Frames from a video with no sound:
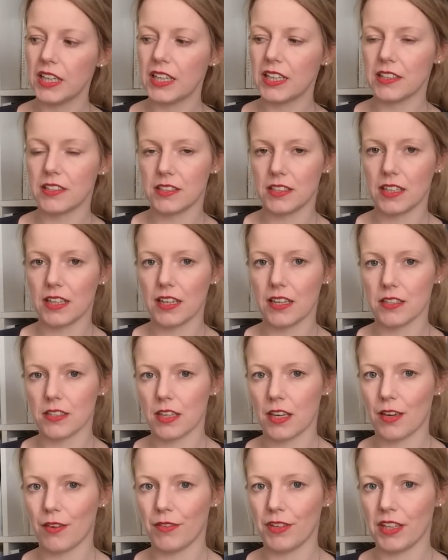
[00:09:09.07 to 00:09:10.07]
It's not as
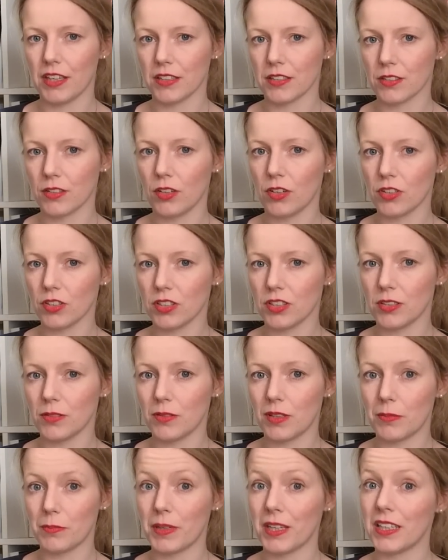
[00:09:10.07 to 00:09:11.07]
heavy as
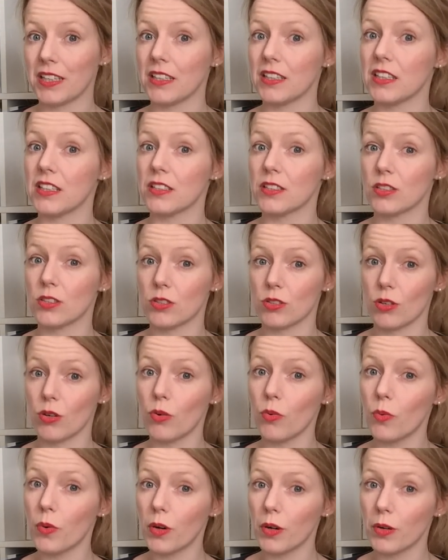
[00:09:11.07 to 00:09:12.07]
cotton, but it is
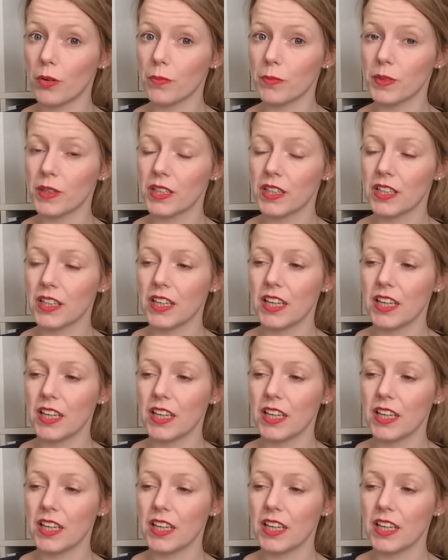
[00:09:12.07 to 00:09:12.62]
so warm.